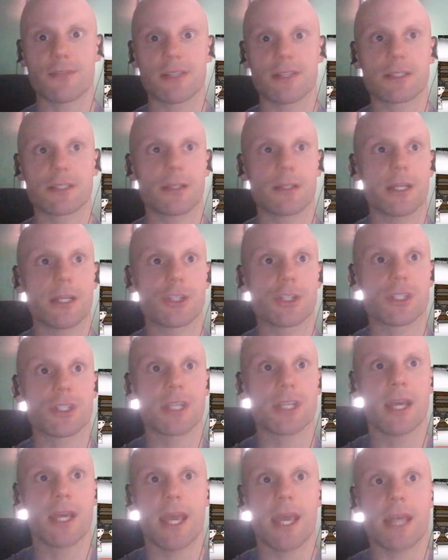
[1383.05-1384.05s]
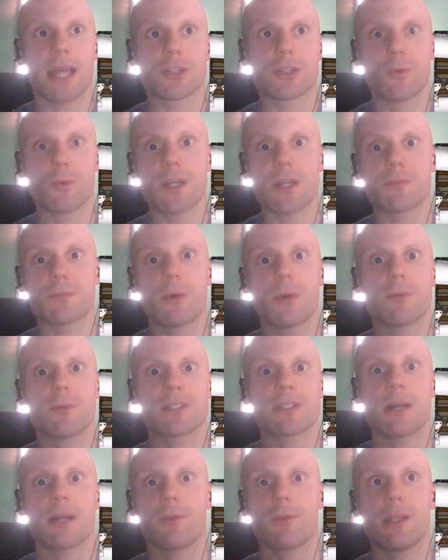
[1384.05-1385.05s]
installations. And so West Point was
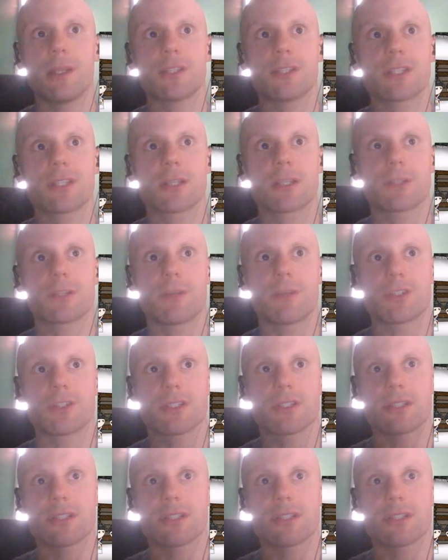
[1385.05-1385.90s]
not really seen so much as a